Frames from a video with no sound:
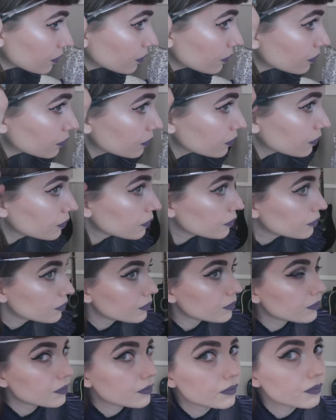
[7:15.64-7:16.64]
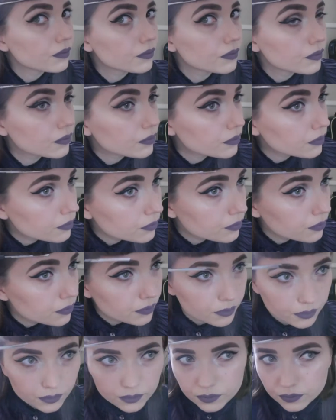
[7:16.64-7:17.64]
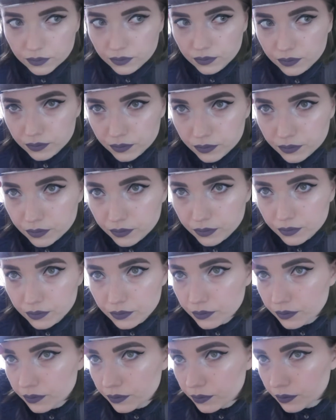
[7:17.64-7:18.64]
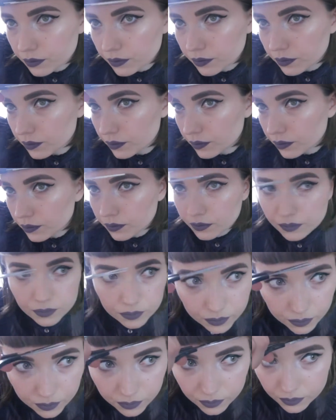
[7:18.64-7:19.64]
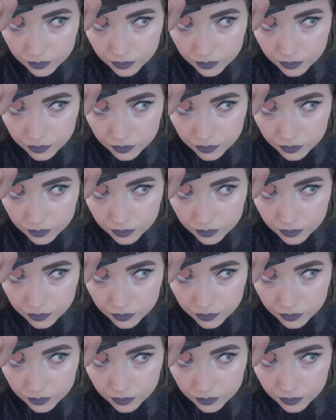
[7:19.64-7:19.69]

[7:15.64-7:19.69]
This part, it's kind of up to you how much of a perfectionist you want to be about it.